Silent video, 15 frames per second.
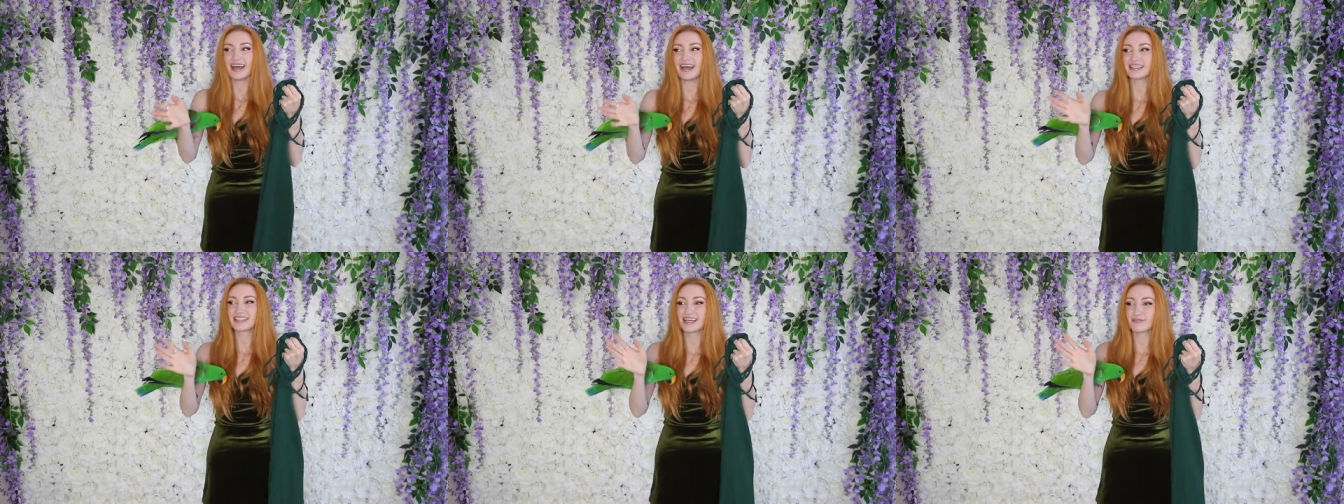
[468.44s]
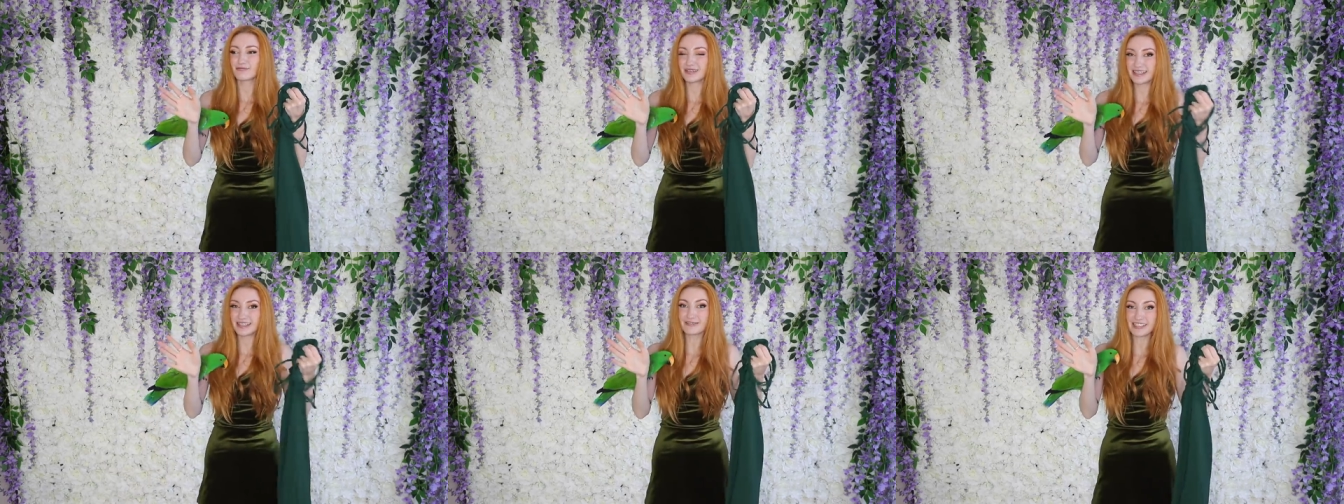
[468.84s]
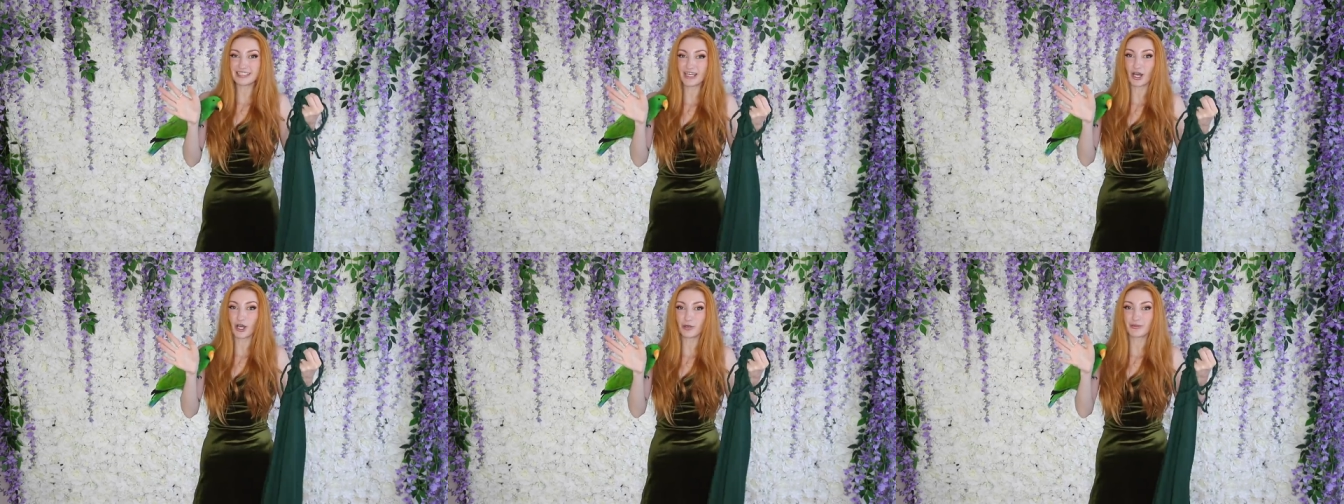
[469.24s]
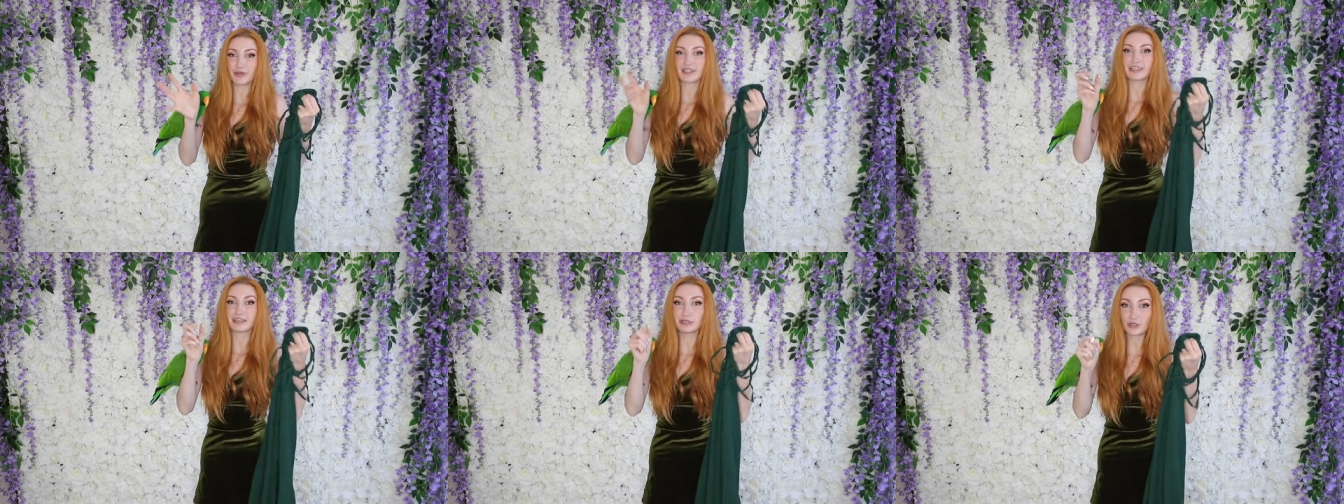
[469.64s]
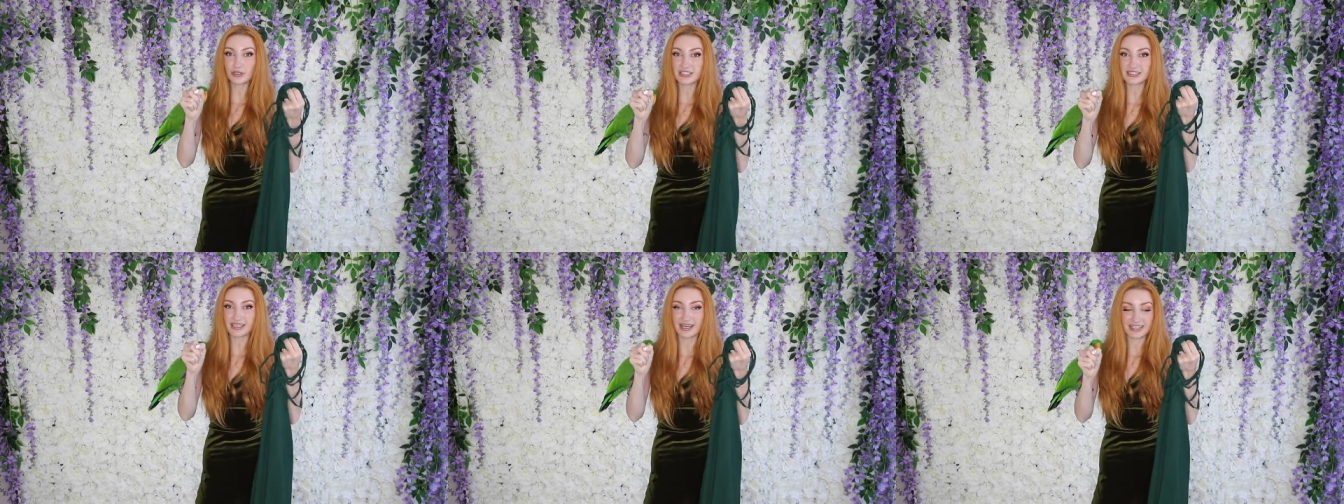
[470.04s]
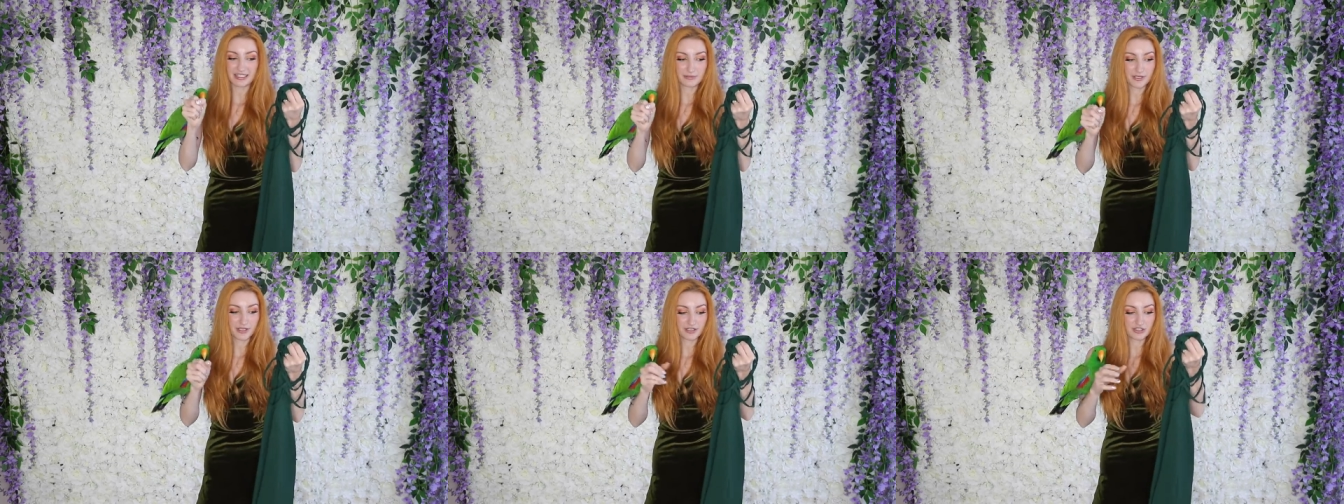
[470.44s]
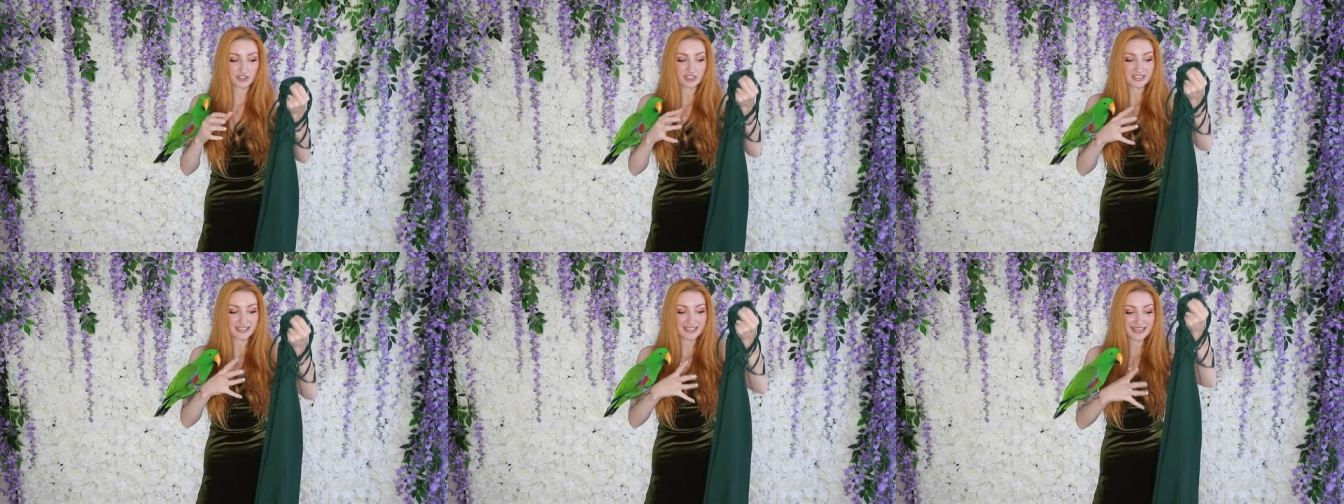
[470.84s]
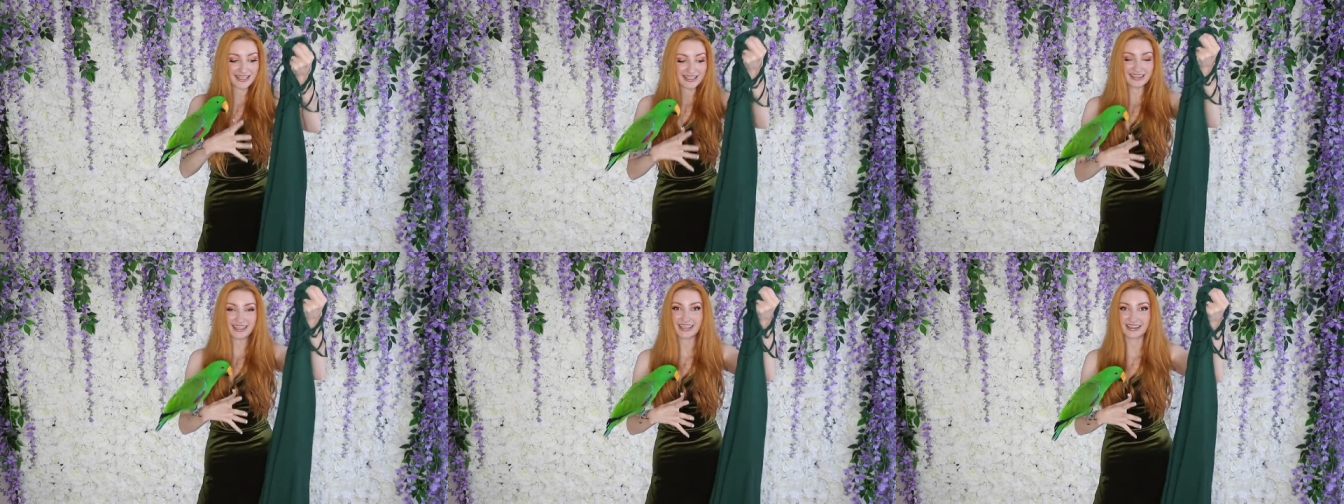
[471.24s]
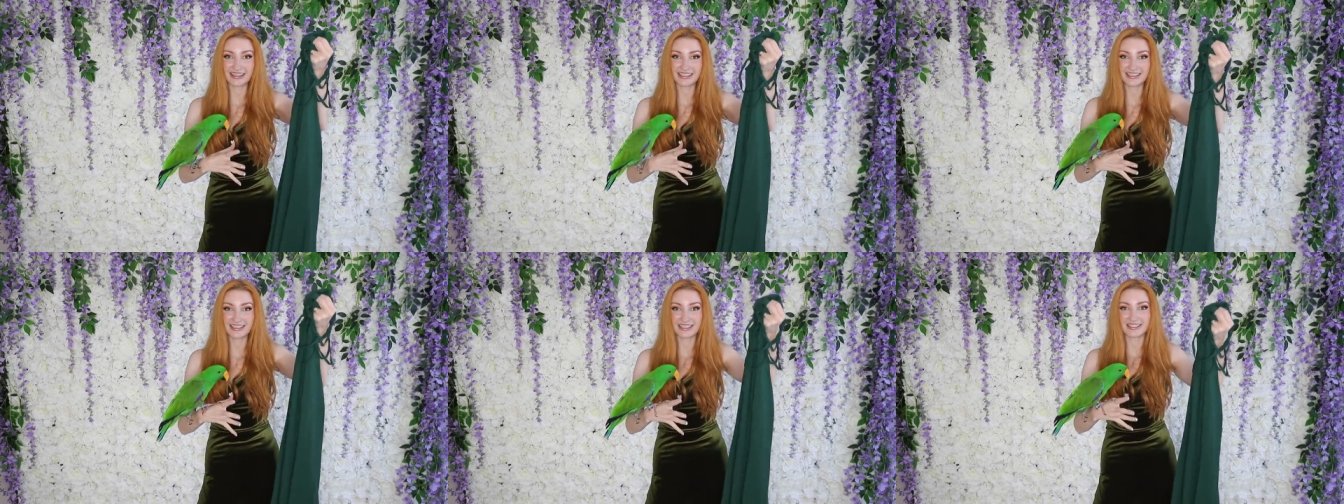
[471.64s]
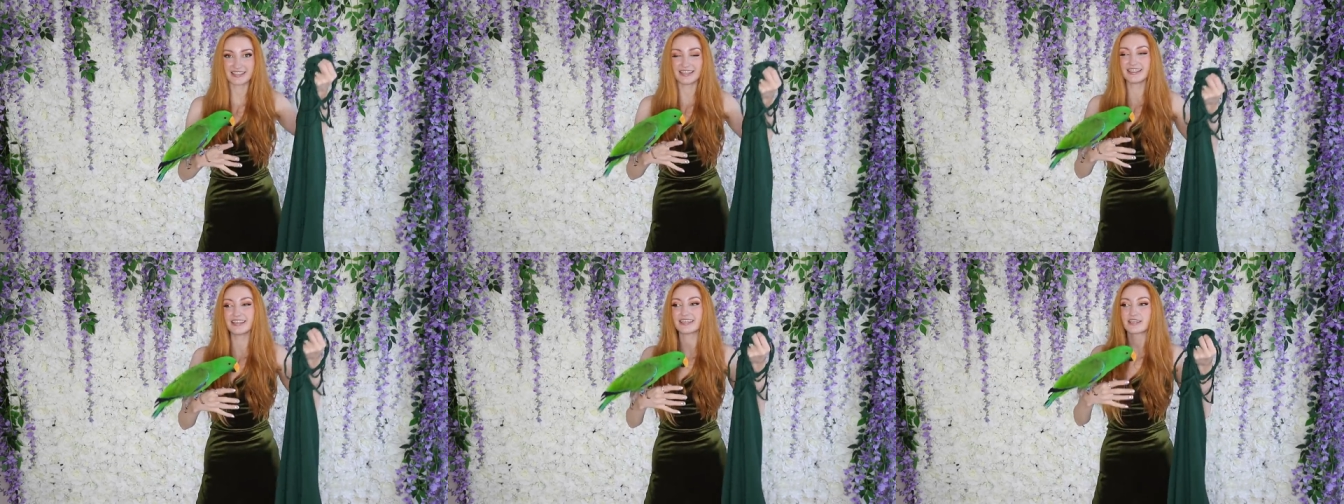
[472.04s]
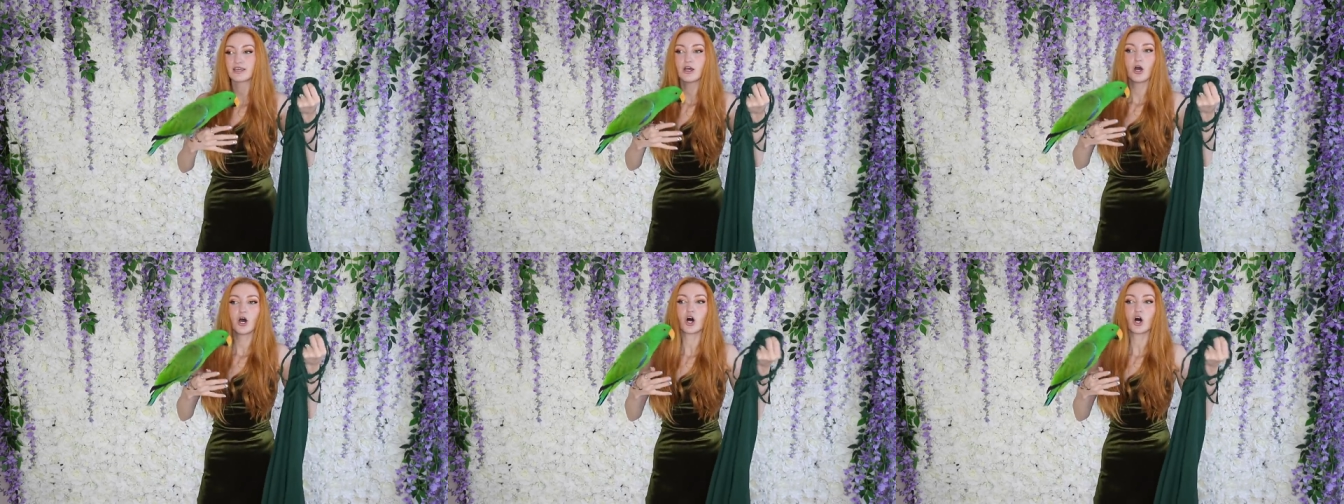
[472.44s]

and I really really hope that it looks nice because just seeing it like this and seeing it